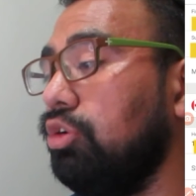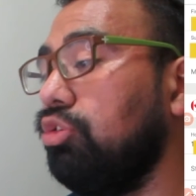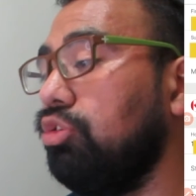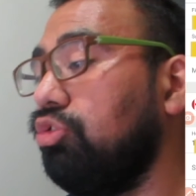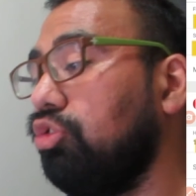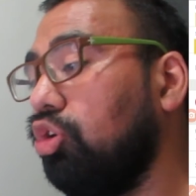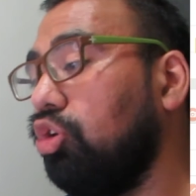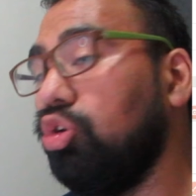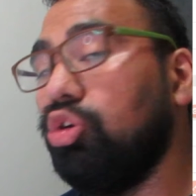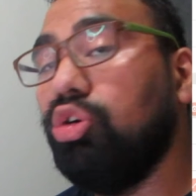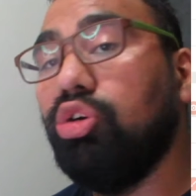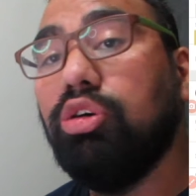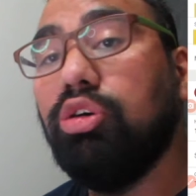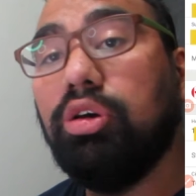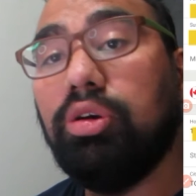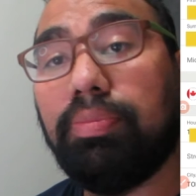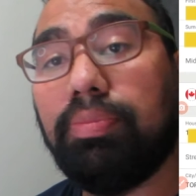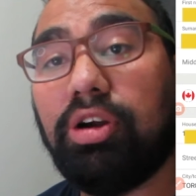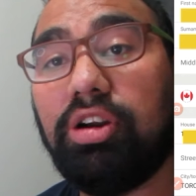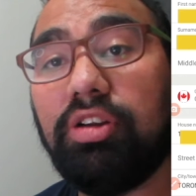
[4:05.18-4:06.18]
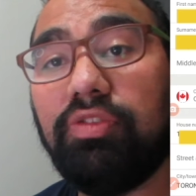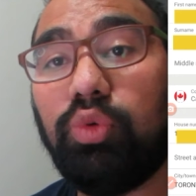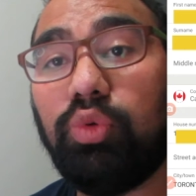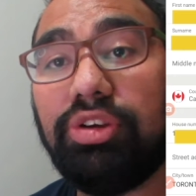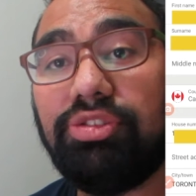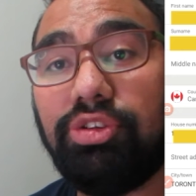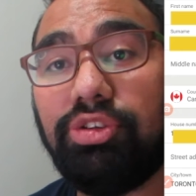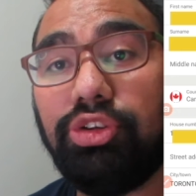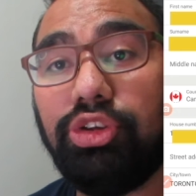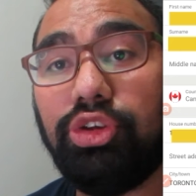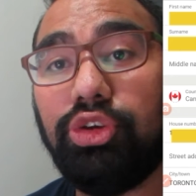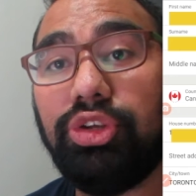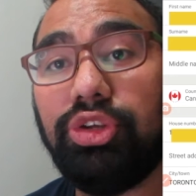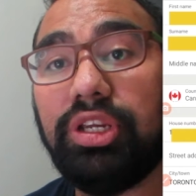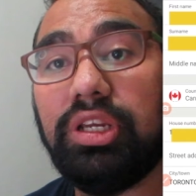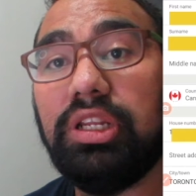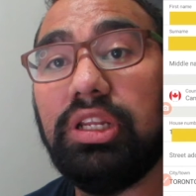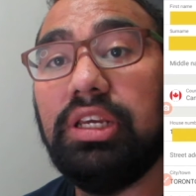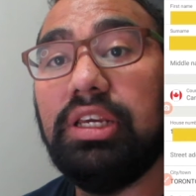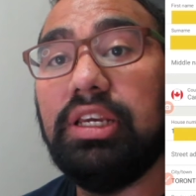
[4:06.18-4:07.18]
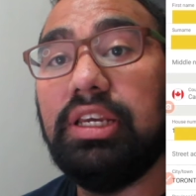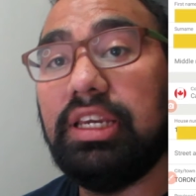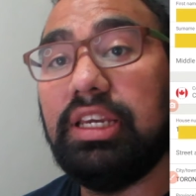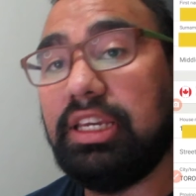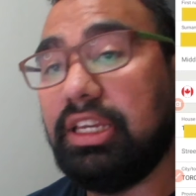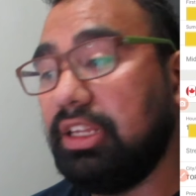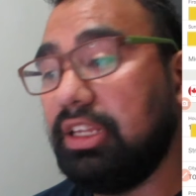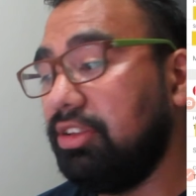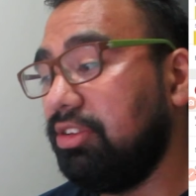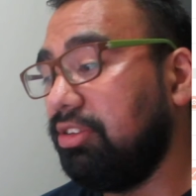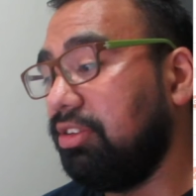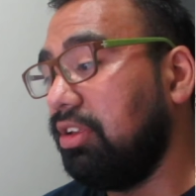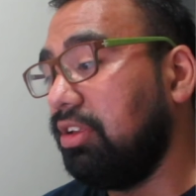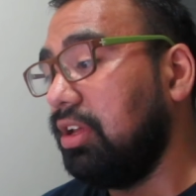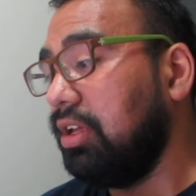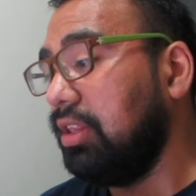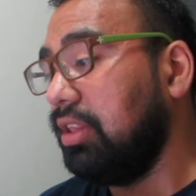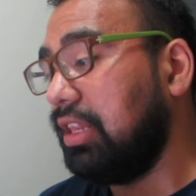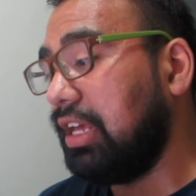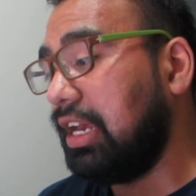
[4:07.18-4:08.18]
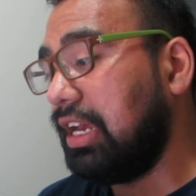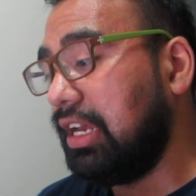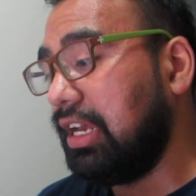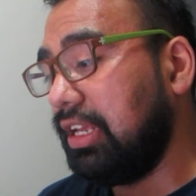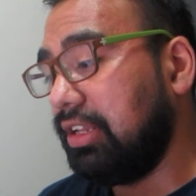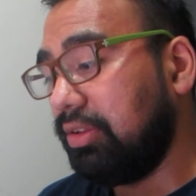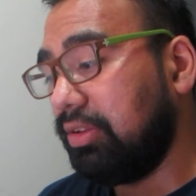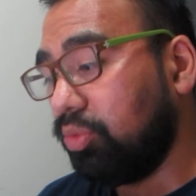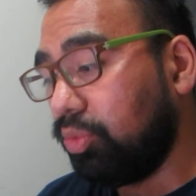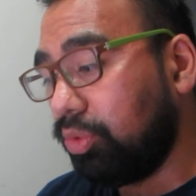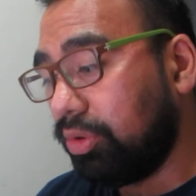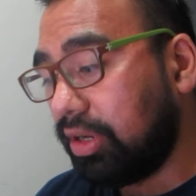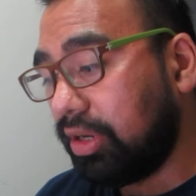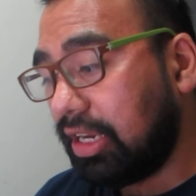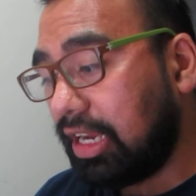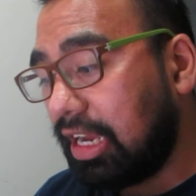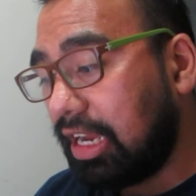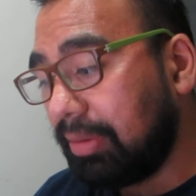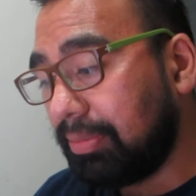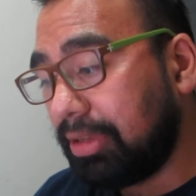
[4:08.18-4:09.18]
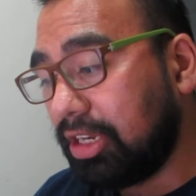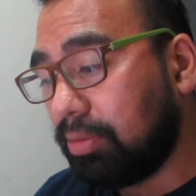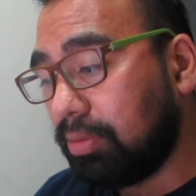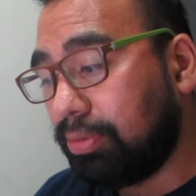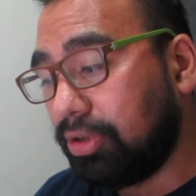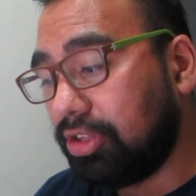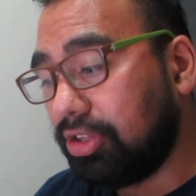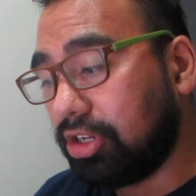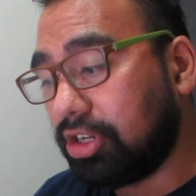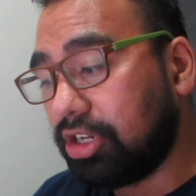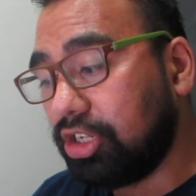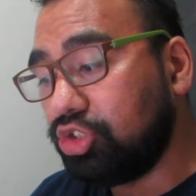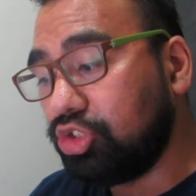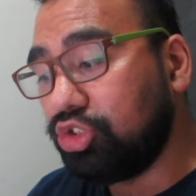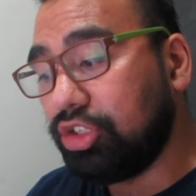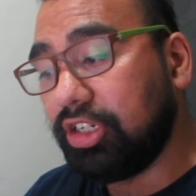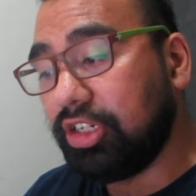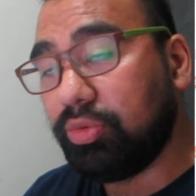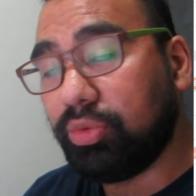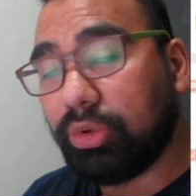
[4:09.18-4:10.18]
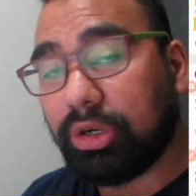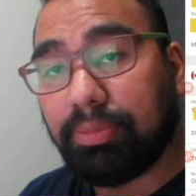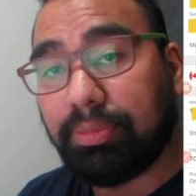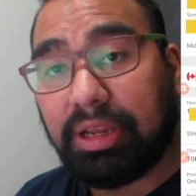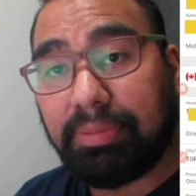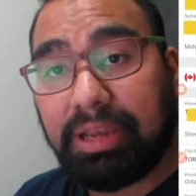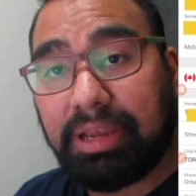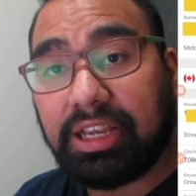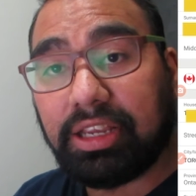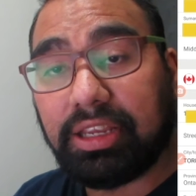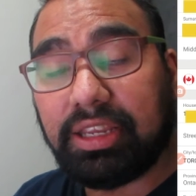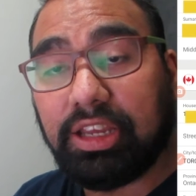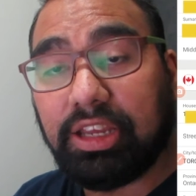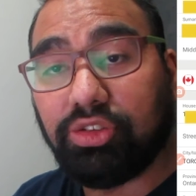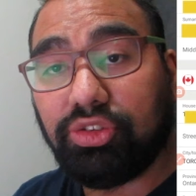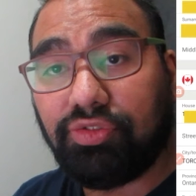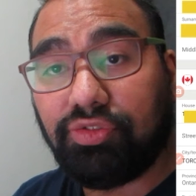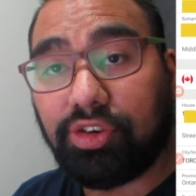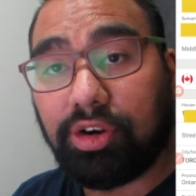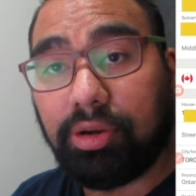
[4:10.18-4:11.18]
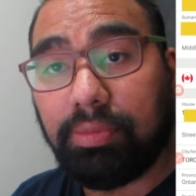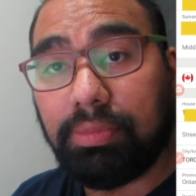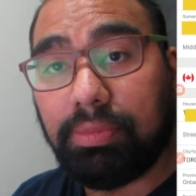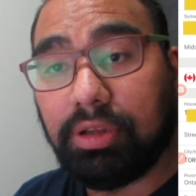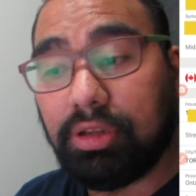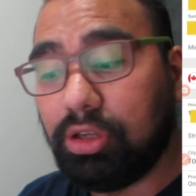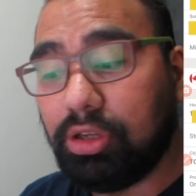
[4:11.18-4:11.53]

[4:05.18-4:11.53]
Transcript: So part of Western Union is that I'm going to put the country where my bank account's from.